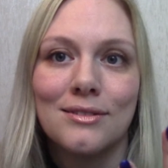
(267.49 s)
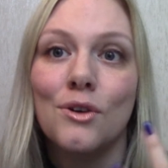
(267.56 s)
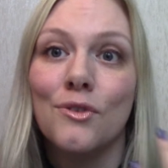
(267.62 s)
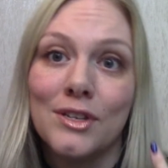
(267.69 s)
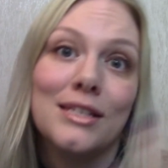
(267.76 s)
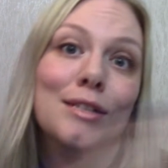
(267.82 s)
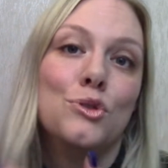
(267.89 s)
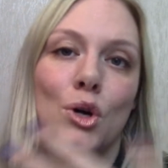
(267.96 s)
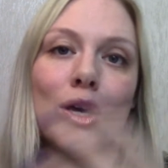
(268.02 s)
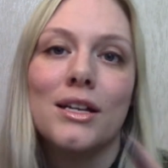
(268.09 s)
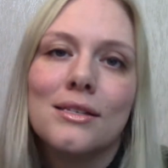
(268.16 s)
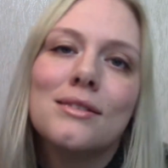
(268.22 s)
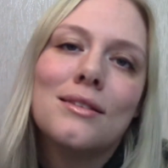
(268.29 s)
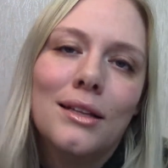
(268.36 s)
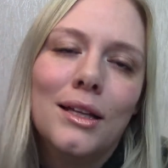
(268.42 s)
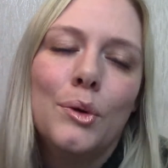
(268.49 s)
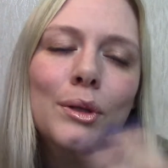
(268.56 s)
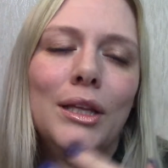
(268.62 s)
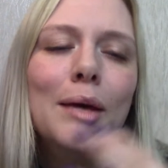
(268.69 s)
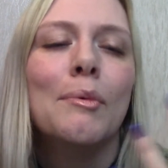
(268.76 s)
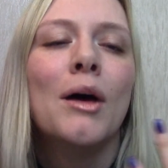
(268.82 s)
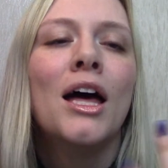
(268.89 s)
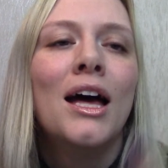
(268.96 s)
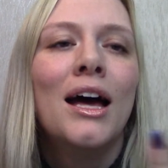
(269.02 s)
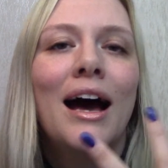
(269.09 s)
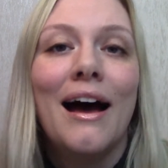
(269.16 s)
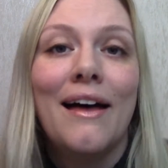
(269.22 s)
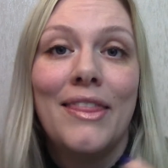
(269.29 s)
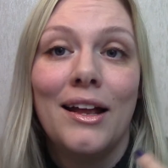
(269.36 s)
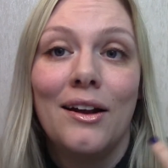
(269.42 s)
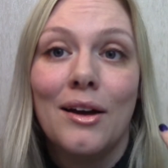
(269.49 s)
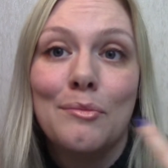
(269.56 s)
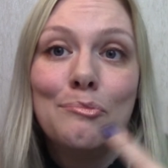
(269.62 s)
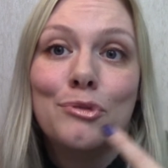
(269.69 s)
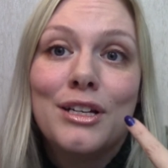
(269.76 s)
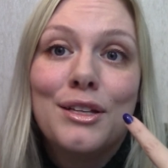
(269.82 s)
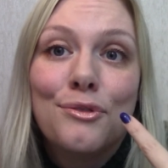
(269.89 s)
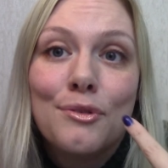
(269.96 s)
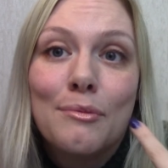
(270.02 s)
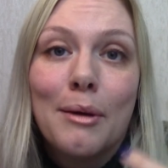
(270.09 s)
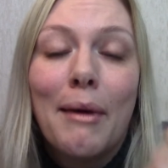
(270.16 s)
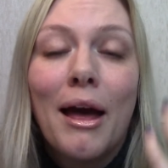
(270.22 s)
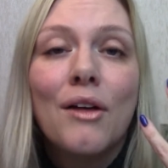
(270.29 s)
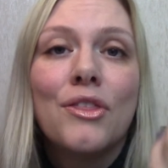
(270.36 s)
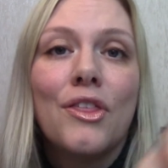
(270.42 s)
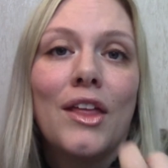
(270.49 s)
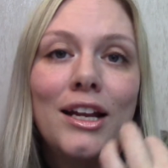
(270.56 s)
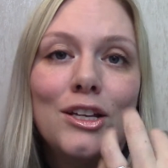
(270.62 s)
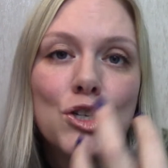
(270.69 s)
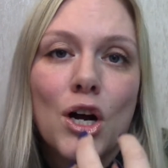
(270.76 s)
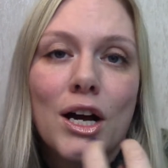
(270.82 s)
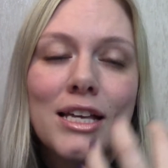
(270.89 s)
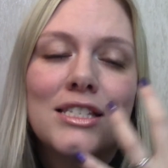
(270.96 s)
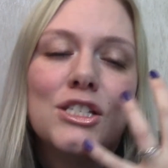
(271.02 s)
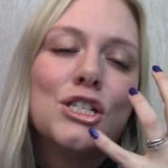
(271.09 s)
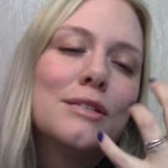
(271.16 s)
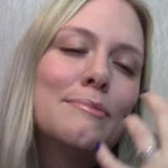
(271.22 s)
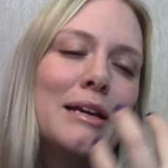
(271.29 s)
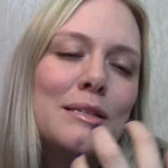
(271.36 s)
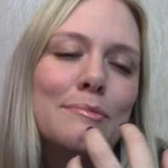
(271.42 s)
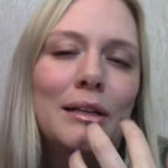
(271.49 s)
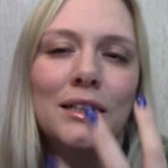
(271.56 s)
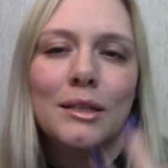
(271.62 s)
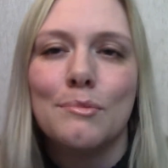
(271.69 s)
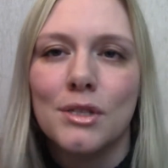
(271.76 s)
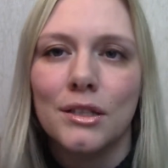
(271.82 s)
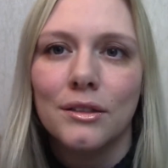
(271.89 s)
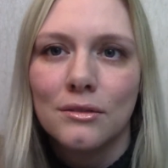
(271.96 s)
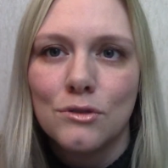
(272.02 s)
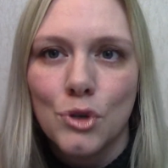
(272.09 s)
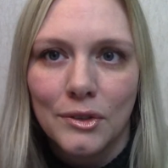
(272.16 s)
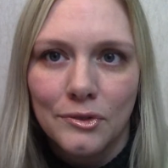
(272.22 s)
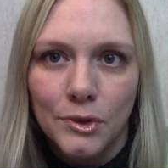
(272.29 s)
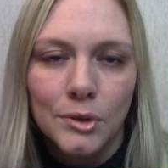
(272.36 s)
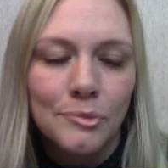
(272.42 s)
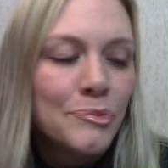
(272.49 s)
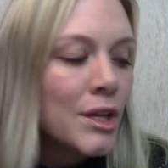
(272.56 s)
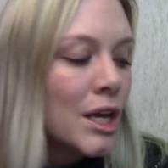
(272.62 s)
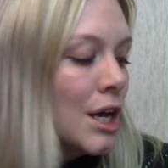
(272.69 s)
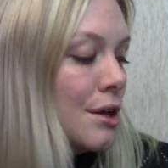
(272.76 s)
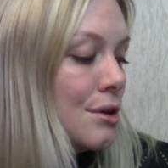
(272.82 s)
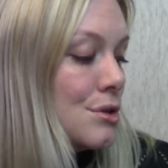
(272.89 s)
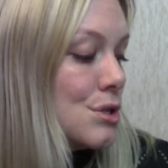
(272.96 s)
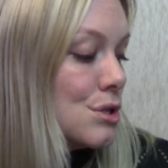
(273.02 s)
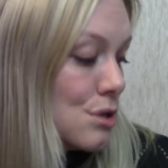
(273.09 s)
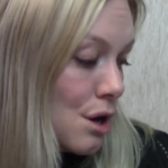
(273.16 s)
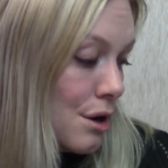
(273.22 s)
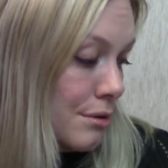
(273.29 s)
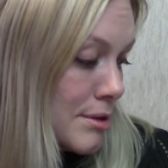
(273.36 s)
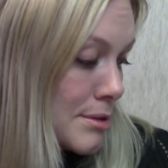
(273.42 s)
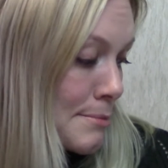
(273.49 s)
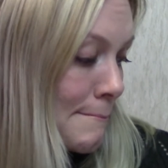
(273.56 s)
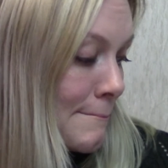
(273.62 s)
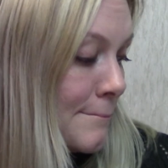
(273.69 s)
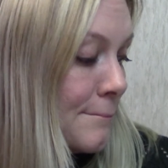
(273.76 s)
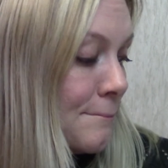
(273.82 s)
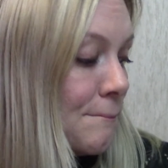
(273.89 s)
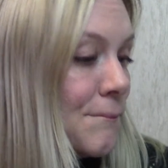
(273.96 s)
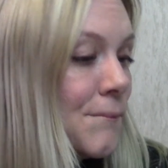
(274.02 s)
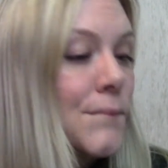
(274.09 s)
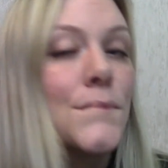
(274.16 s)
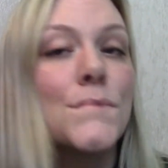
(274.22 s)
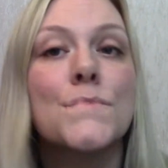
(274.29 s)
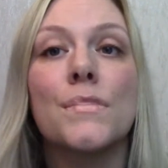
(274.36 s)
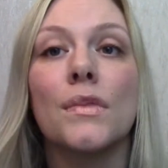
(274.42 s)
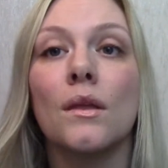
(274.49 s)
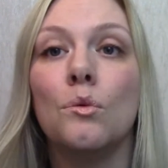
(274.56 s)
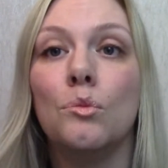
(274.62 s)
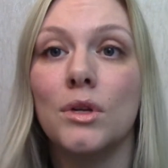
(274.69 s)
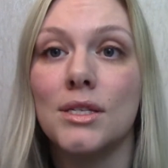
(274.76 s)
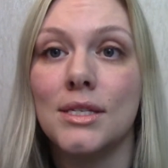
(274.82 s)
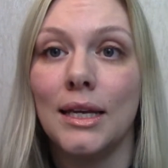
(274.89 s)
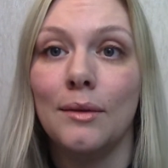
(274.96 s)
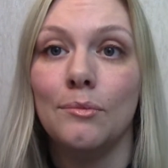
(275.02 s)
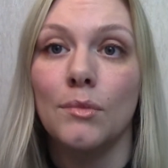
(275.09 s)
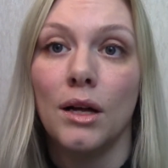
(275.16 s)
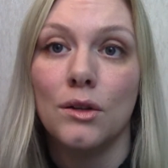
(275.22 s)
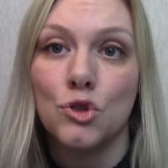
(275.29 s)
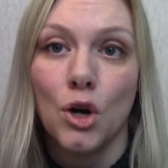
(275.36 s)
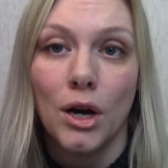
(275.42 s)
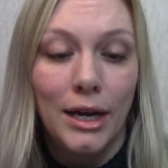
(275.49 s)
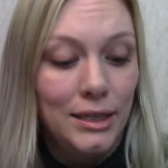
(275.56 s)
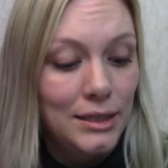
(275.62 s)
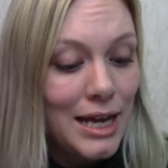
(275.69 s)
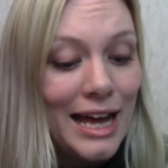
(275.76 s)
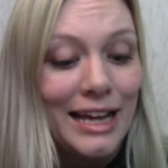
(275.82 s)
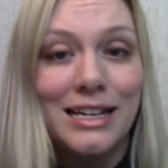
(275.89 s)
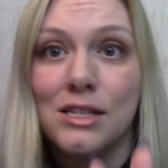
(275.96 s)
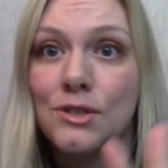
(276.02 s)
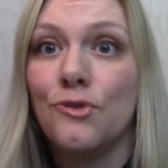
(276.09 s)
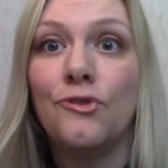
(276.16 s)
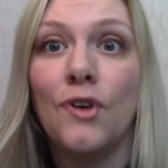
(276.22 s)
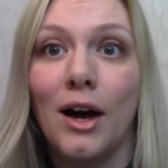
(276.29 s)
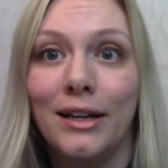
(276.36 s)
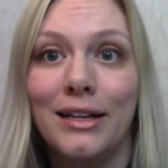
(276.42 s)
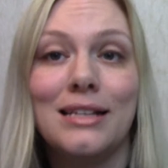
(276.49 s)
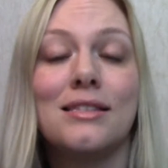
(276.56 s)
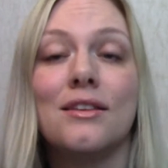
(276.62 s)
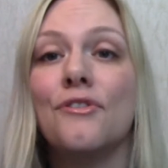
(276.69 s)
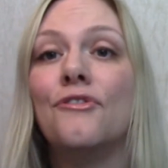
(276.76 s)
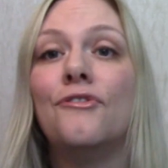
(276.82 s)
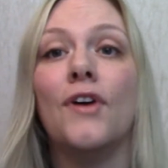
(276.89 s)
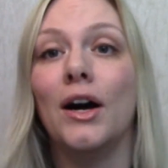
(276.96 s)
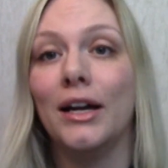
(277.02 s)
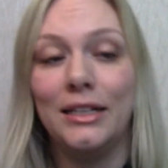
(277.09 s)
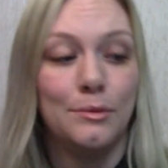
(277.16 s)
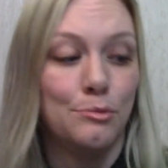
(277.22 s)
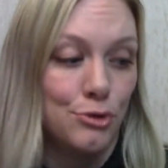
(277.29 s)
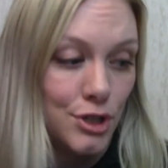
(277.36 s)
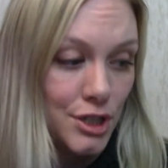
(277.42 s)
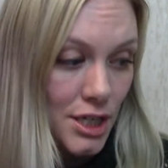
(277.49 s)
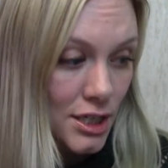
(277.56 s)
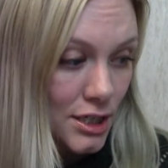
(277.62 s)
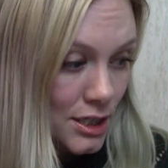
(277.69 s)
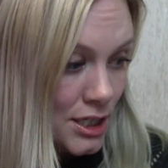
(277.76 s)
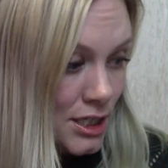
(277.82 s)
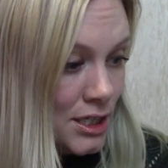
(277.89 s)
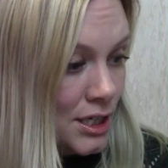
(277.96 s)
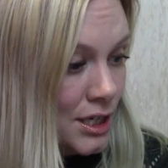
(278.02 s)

Obviously dries, it's a liquid lip. And then I breathe through my mouth and then it dries and just makes my lips look dreadful. So we'll see. I'll try it. And it's fine. It's a fine product.